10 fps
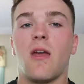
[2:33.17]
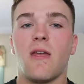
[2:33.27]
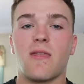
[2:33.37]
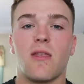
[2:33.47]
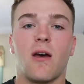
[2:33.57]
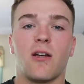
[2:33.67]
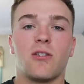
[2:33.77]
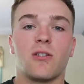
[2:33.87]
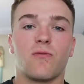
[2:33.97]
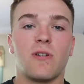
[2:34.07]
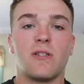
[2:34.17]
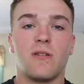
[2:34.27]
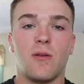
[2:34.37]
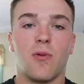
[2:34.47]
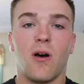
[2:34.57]
And I just
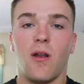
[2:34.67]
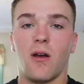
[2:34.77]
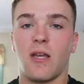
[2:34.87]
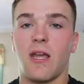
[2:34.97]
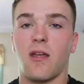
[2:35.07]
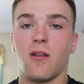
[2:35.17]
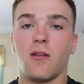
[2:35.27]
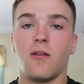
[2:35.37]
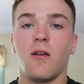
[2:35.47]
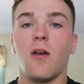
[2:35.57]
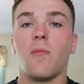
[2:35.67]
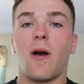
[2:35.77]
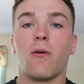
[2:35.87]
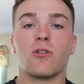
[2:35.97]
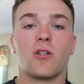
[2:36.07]
recently bought a Canon
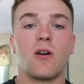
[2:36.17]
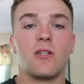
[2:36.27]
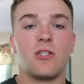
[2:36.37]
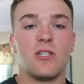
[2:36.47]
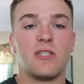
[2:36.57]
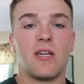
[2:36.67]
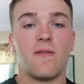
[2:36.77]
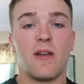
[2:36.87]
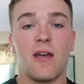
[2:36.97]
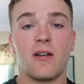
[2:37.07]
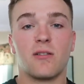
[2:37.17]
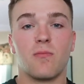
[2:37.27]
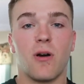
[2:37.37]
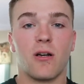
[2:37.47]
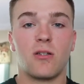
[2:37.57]
PowerShot G seven
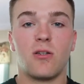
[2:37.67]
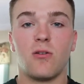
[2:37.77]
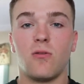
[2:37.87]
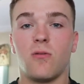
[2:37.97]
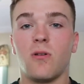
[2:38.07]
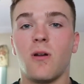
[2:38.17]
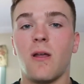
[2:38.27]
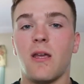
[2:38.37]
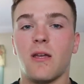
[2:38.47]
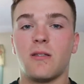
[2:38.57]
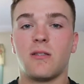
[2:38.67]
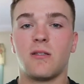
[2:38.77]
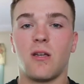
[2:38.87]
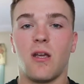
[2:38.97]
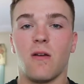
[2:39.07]
X Mark two.
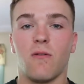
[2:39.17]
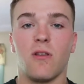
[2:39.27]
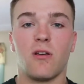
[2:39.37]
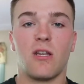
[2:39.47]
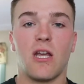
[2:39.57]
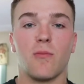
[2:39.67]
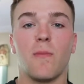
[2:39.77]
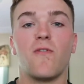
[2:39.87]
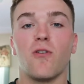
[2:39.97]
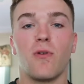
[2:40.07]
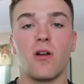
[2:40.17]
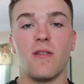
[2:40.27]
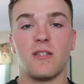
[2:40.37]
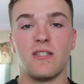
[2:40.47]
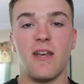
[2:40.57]
It's a really good camera. I'm filming
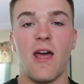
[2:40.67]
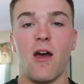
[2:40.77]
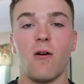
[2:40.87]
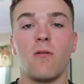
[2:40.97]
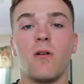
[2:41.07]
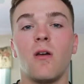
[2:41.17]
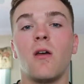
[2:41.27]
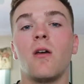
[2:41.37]
on this now.